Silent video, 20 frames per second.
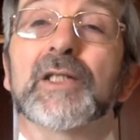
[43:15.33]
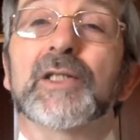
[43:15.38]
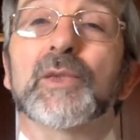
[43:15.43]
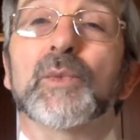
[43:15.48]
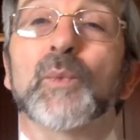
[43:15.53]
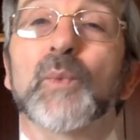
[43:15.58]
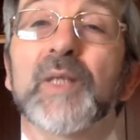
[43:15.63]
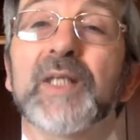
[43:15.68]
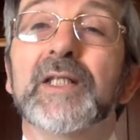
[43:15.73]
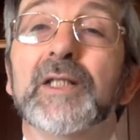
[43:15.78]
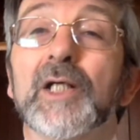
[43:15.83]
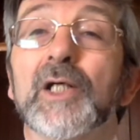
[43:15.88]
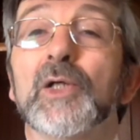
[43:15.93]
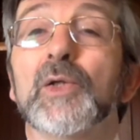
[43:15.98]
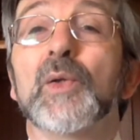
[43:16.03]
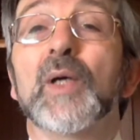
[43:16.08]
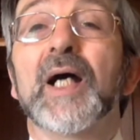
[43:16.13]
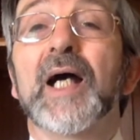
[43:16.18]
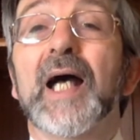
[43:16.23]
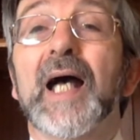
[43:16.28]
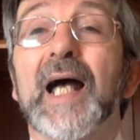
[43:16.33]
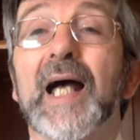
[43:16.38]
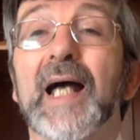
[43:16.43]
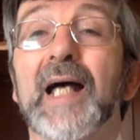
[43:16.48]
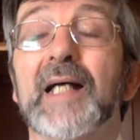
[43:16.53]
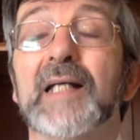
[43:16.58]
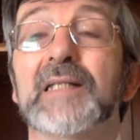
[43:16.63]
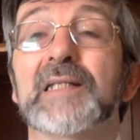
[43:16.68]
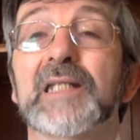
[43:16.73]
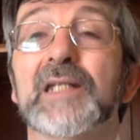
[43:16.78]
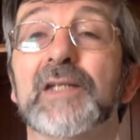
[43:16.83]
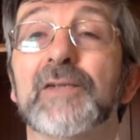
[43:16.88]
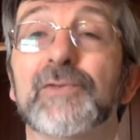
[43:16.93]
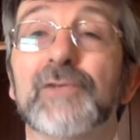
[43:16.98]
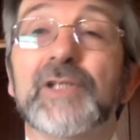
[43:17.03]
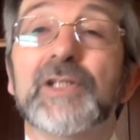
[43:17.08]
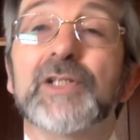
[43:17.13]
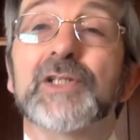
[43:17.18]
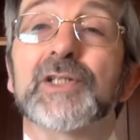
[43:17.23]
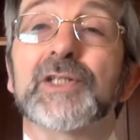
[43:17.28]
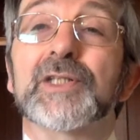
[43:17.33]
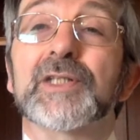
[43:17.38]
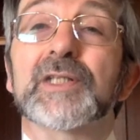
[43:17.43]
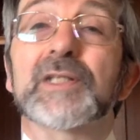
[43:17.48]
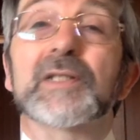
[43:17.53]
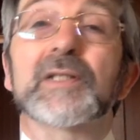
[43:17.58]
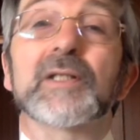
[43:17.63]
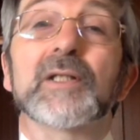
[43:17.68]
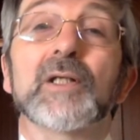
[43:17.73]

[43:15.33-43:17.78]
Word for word: that we know as Ephesians,